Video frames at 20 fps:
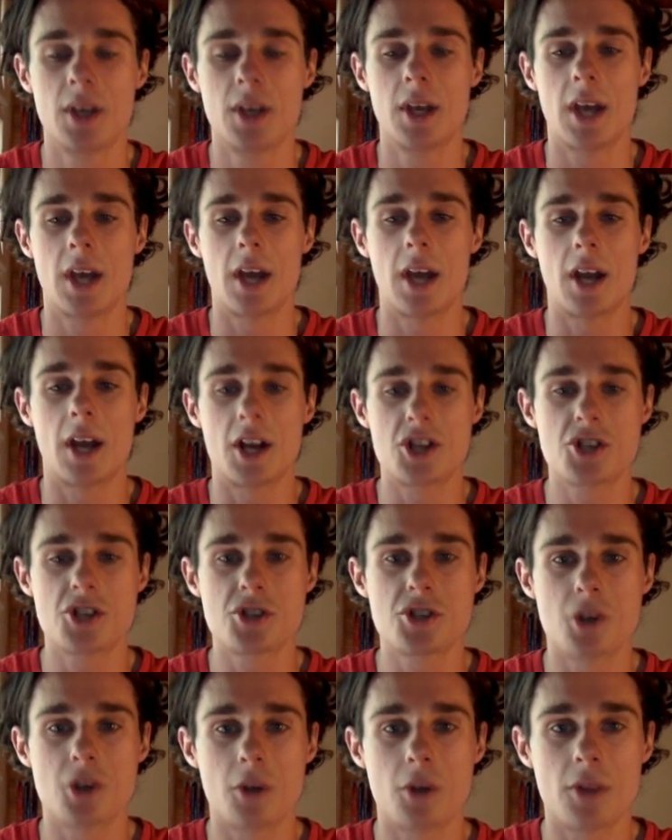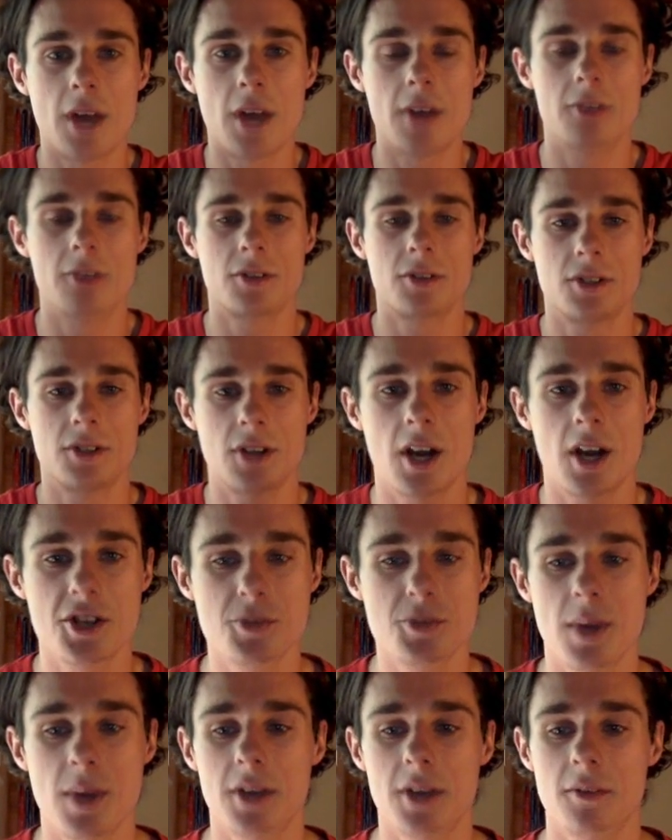And just on that,
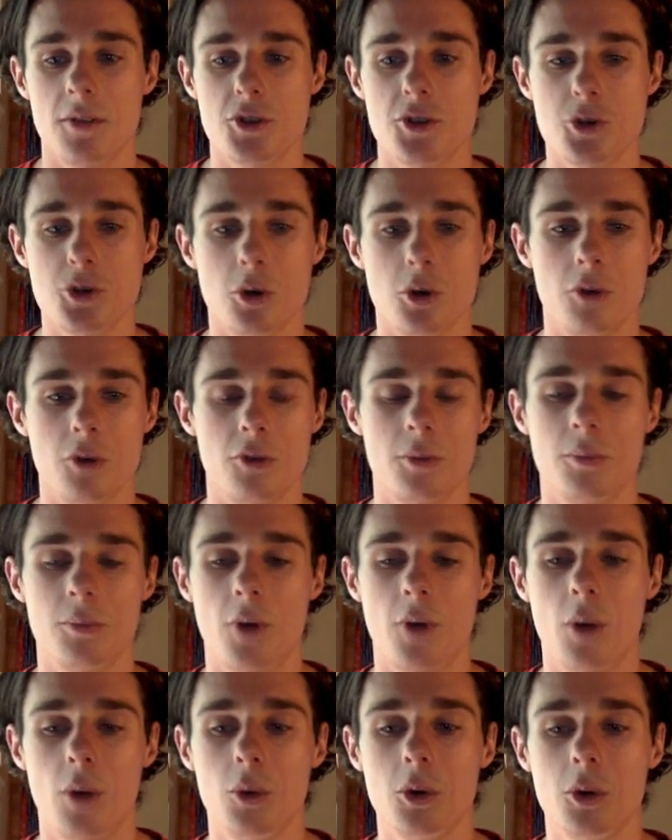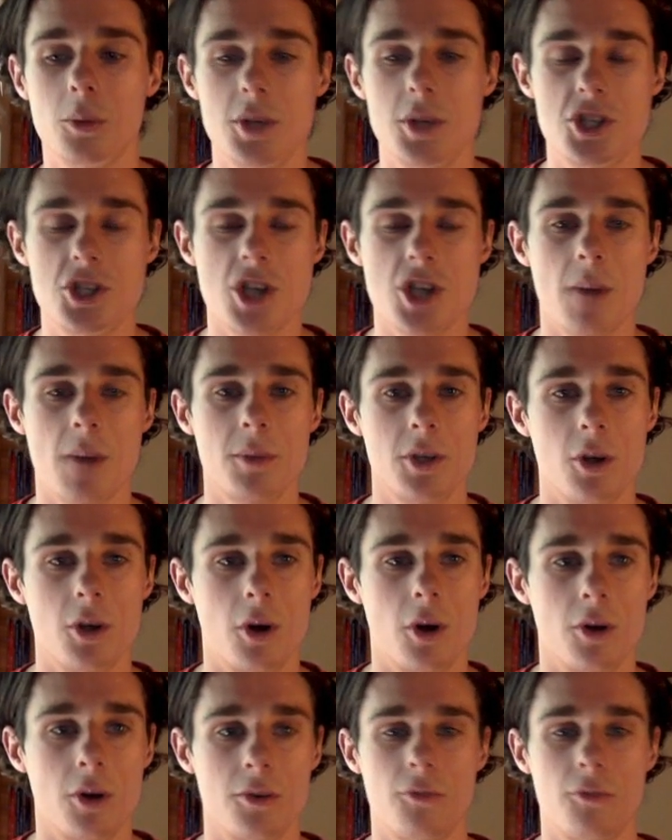speaking of the two of them, I will be jumping
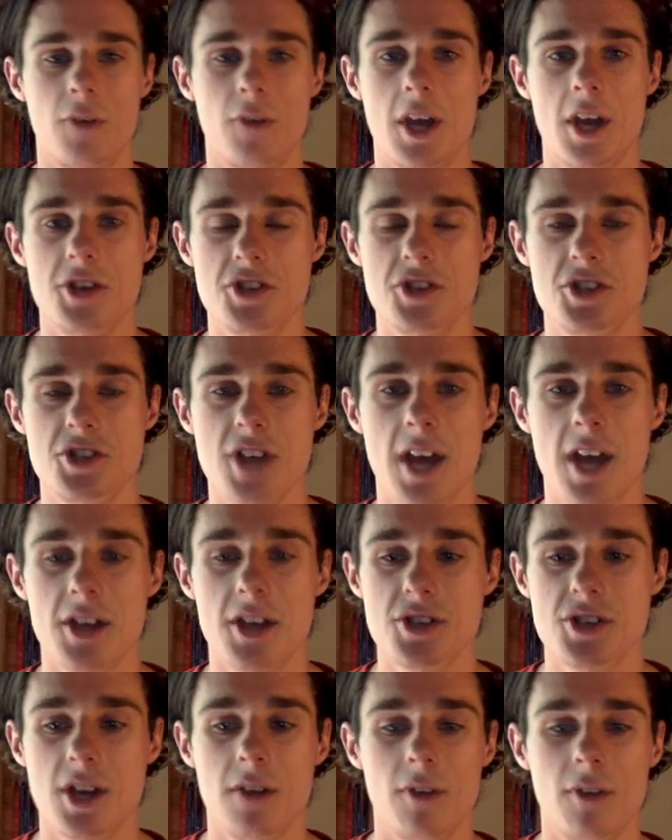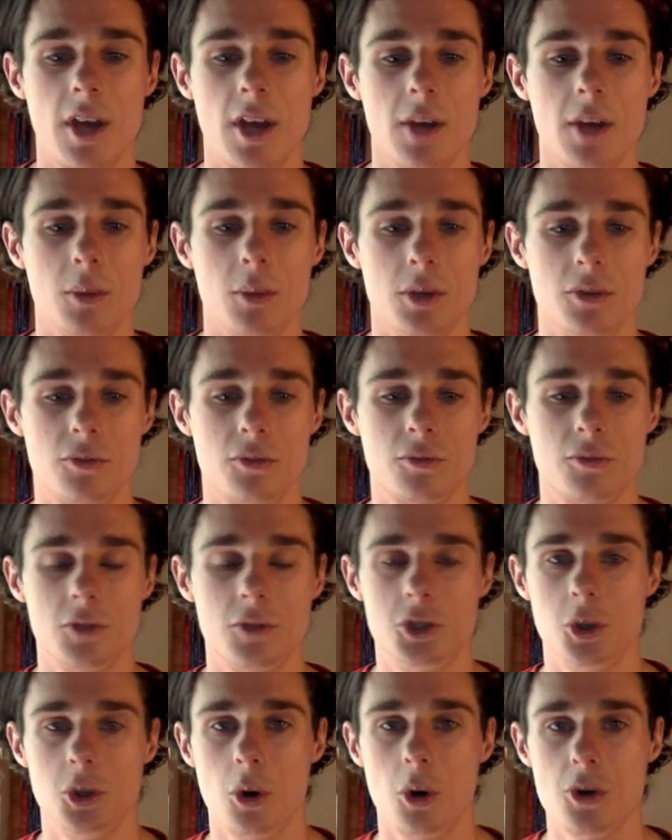on Fantasy Take TV with
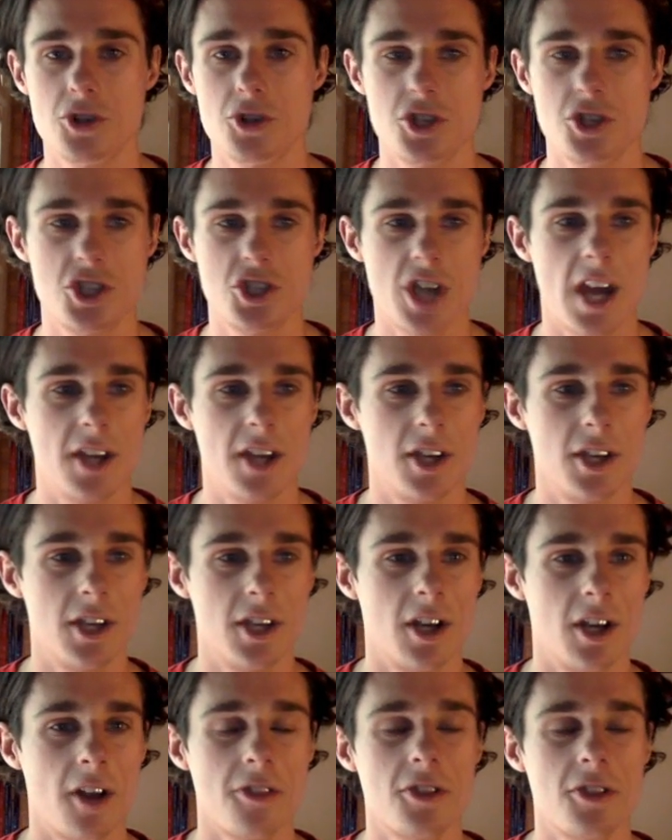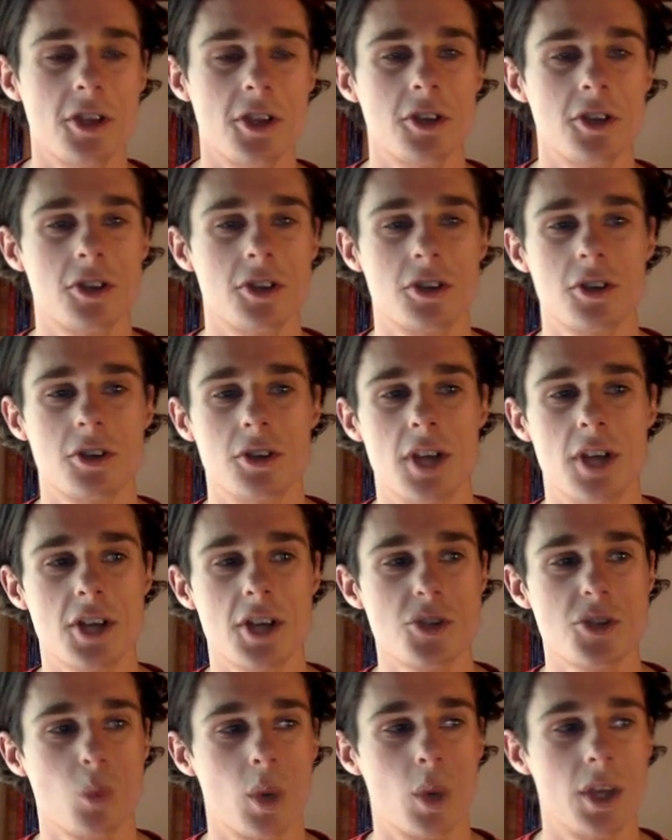George and JD. I think
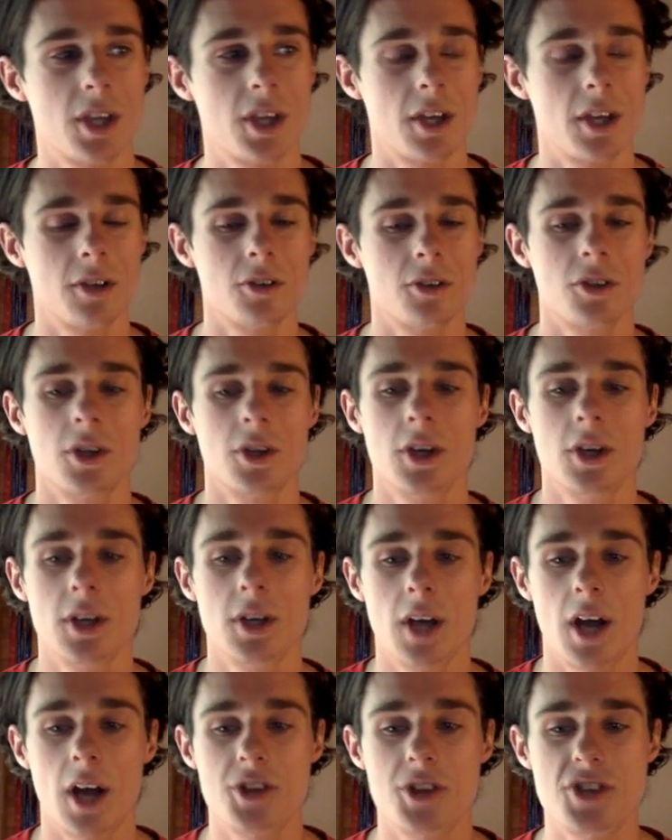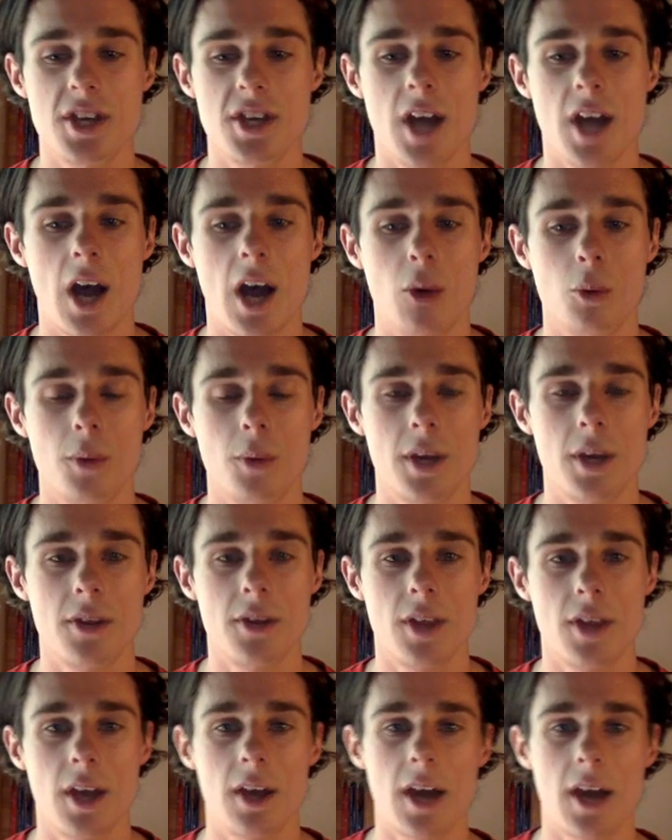next weekend, DR will be
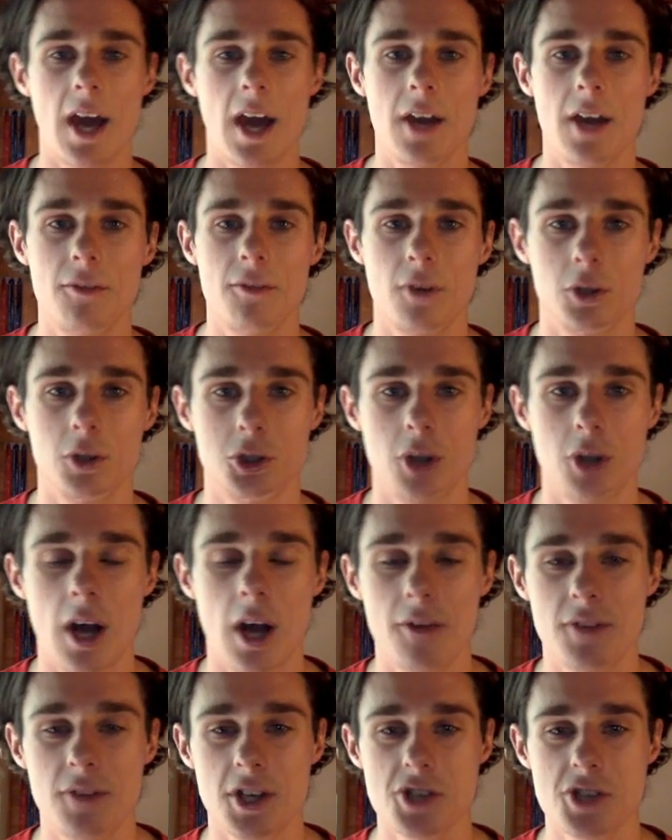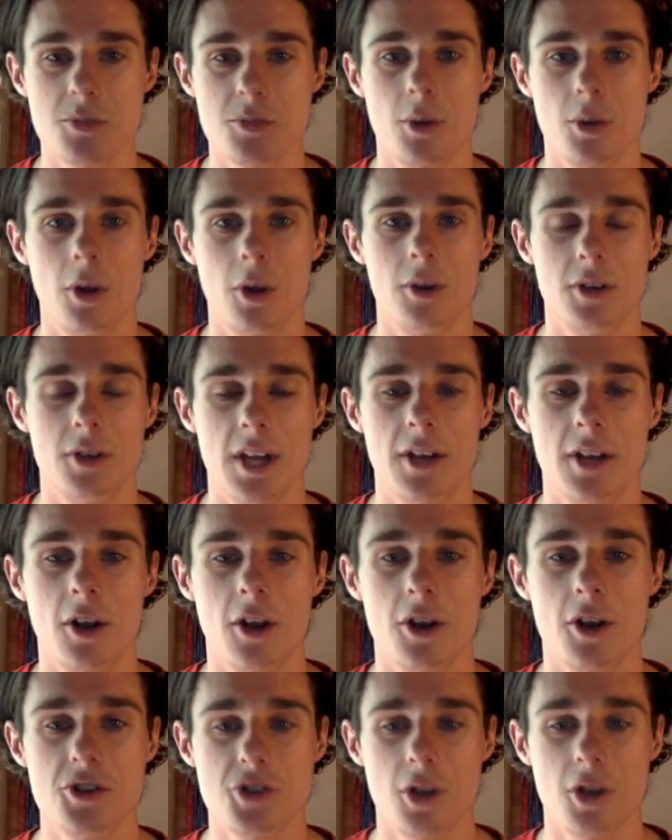there, AFL draft expert and
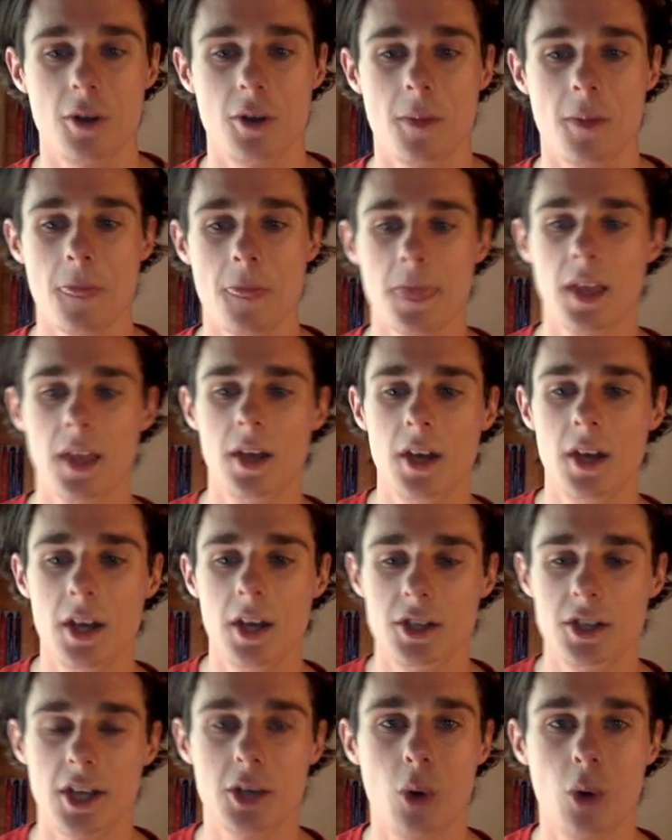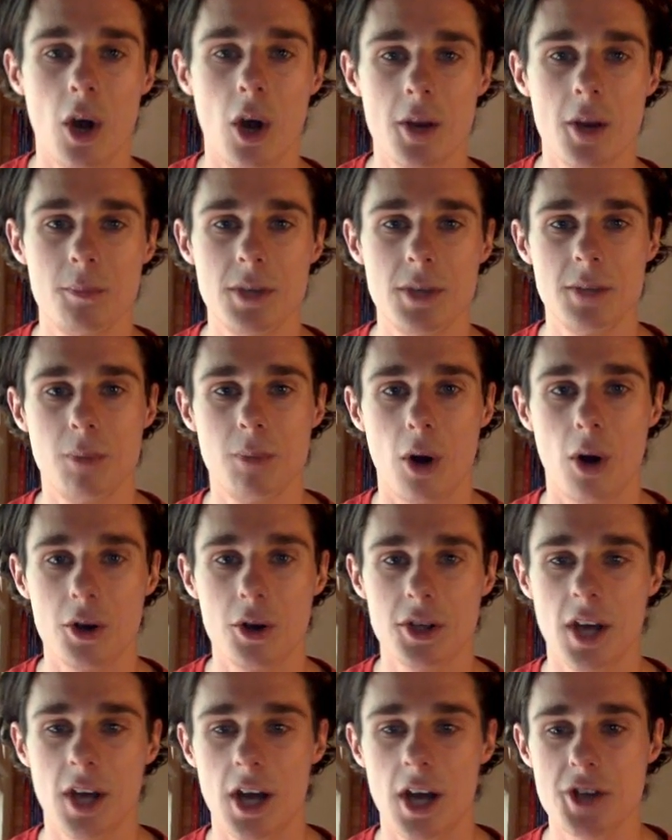NO. So yeah, quite a big
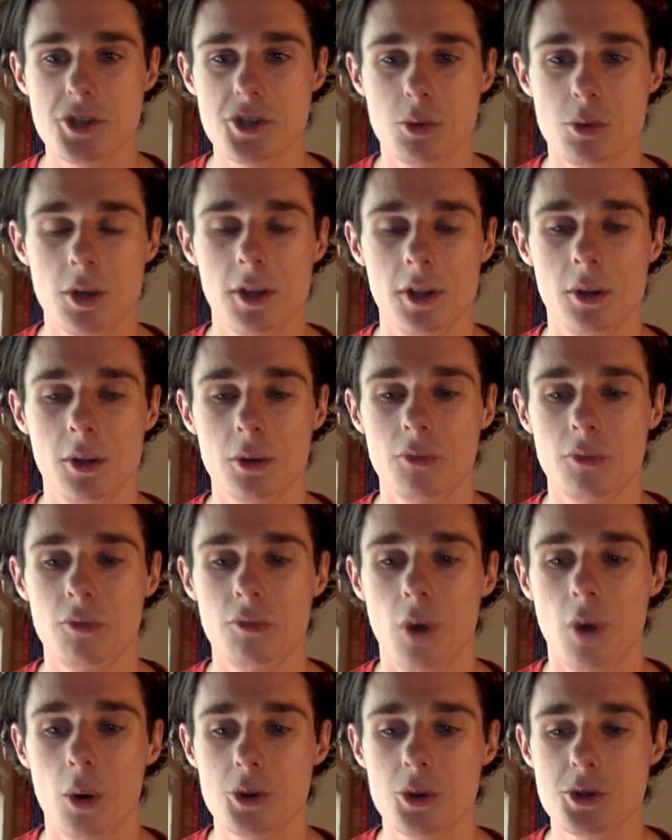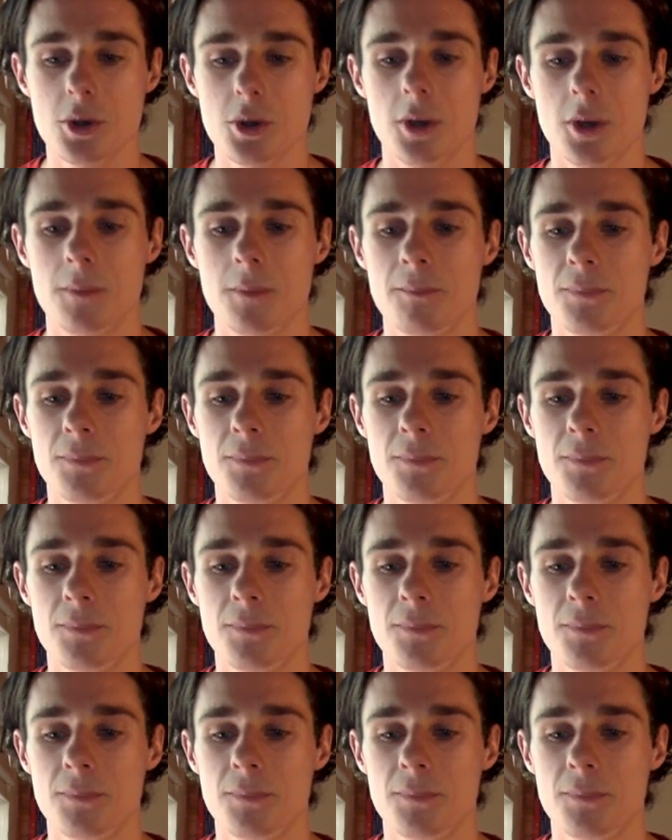podcast. Really looking forward to it.